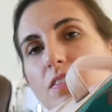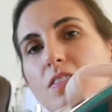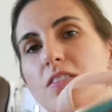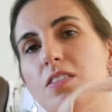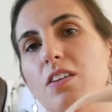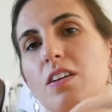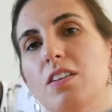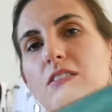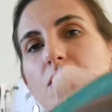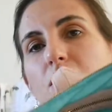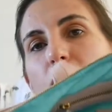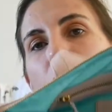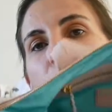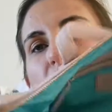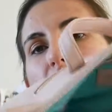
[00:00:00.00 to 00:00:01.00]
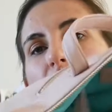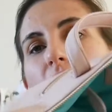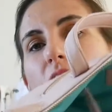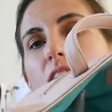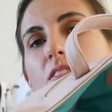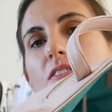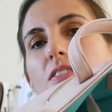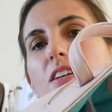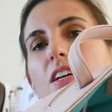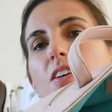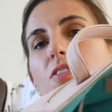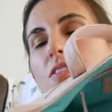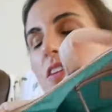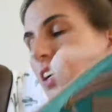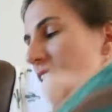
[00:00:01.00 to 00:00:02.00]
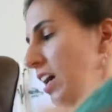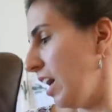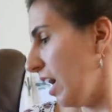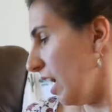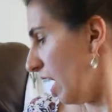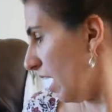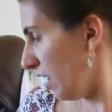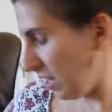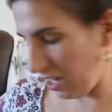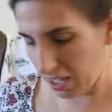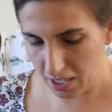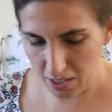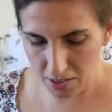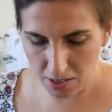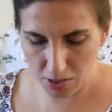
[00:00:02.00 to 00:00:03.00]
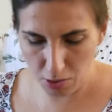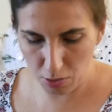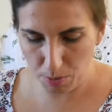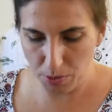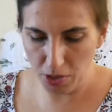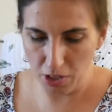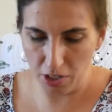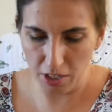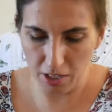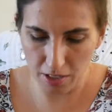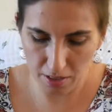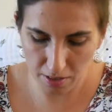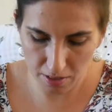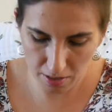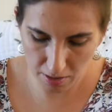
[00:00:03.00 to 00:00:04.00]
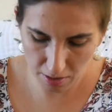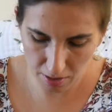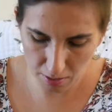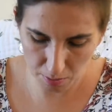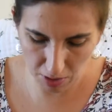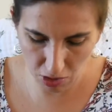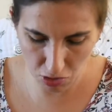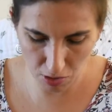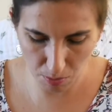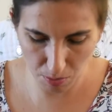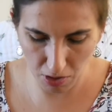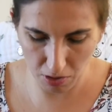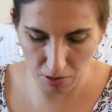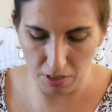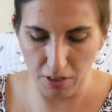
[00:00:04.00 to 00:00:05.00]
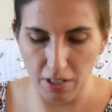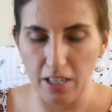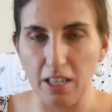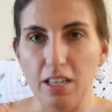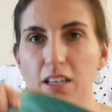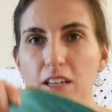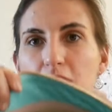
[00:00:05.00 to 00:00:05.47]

Sorry, this is not the best angle of the dangle. And then I can still put my drink bottle in there